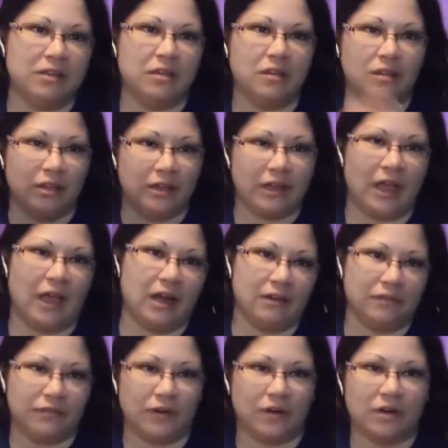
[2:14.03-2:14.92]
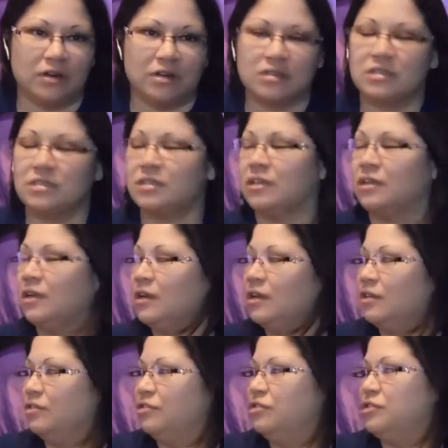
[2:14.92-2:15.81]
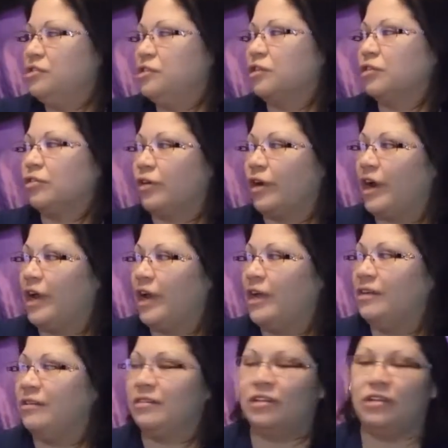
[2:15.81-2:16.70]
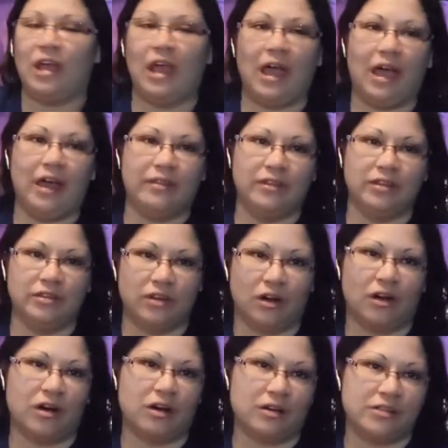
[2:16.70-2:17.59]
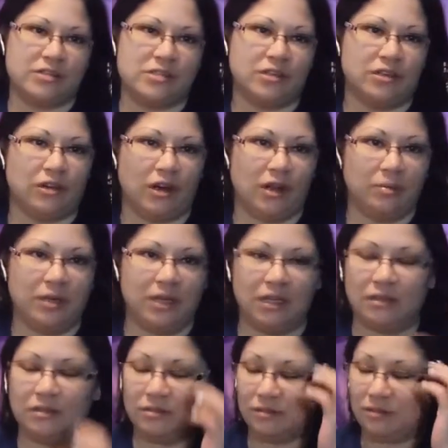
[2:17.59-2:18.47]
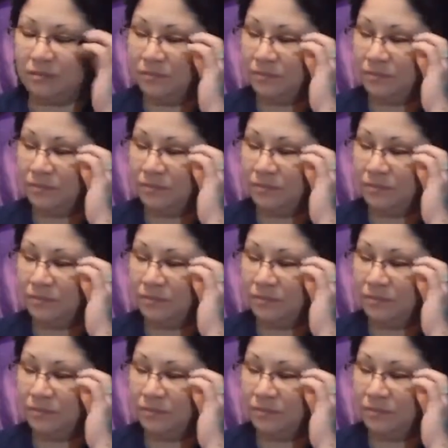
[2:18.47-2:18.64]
To look at it first, do your grays and add the darks, you know what I mean?